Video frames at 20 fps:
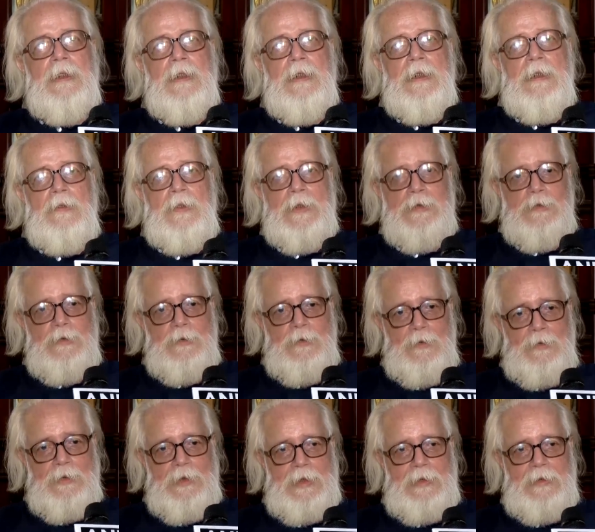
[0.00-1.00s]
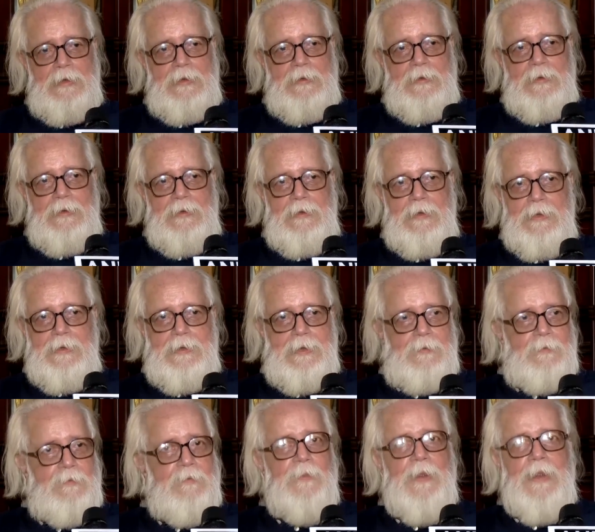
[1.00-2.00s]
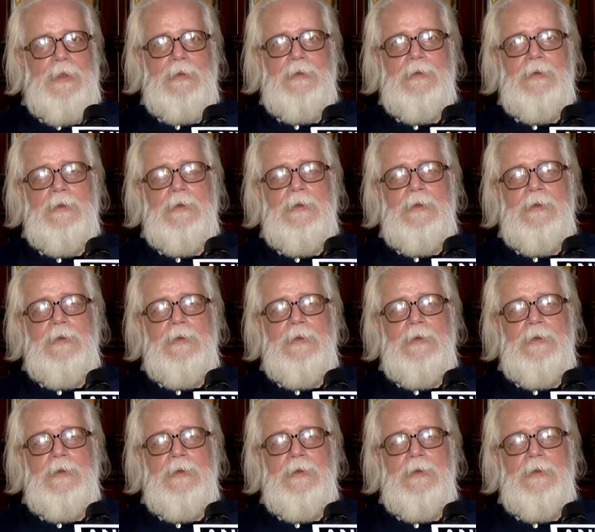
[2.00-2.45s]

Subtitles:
Now, as you know, that this is achieved by